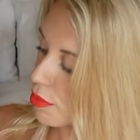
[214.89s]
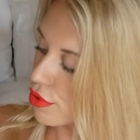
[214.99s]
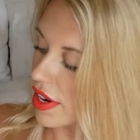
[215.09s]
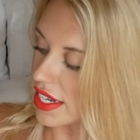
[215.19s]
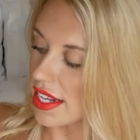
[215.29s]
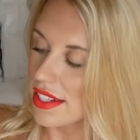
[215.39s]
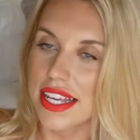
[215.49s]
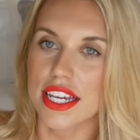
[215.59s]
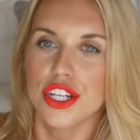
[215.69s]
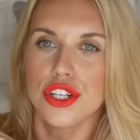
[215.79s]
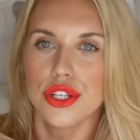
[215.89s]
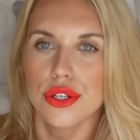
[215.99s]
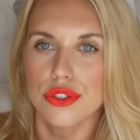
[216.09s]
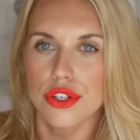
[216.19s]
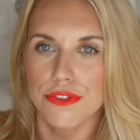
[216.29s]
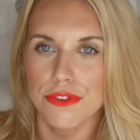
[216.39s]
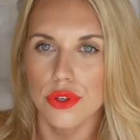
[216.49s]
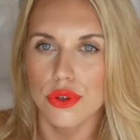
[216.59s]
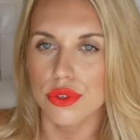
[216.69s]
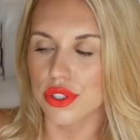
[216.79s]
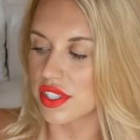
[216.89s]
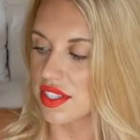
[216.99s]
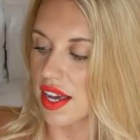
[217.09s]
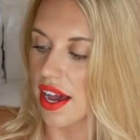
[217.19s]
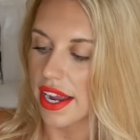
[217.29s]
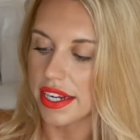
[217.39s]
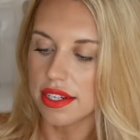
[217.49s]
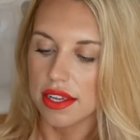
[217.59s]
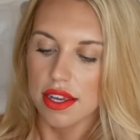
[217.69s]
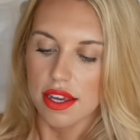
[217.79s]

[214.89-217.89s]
print it's like a nude floral design